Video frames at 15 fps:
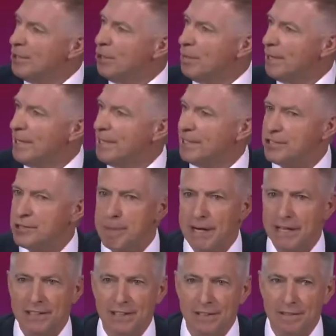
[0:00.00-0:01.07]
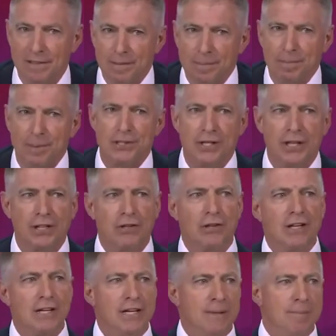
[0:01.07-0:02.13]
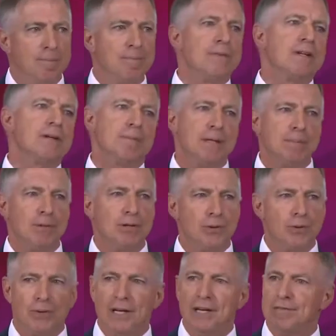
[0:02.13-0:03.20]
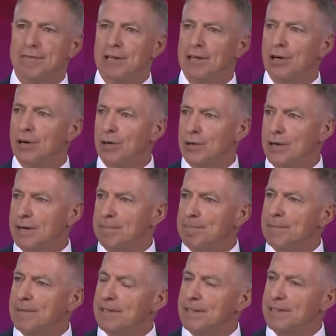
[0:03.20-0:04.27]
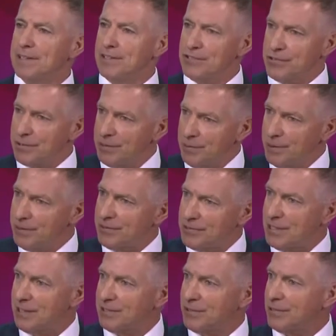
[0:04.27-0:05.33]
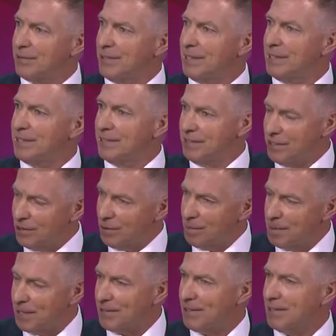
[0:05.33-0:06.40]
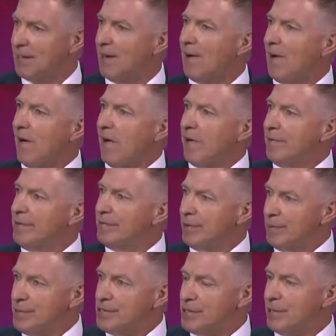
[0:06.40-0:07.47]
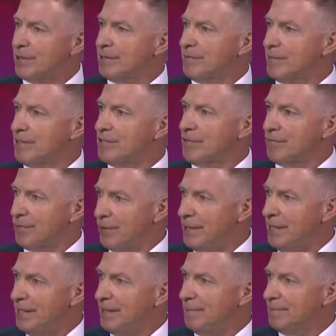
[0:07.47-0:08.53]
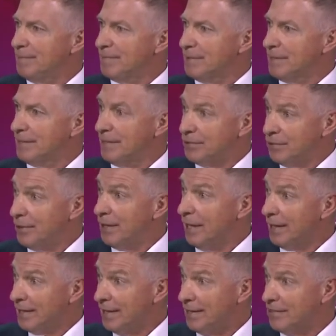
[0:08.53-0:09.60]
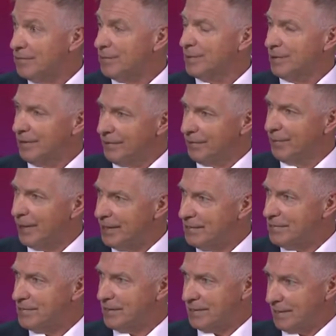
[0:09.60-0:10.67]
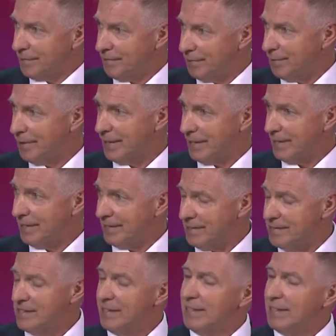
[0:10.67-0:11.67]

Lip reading: nobody expected, particularly people who have a long history with South Korea, know about it. We've always thought of it as a free country like us, with all the rights that everyone has.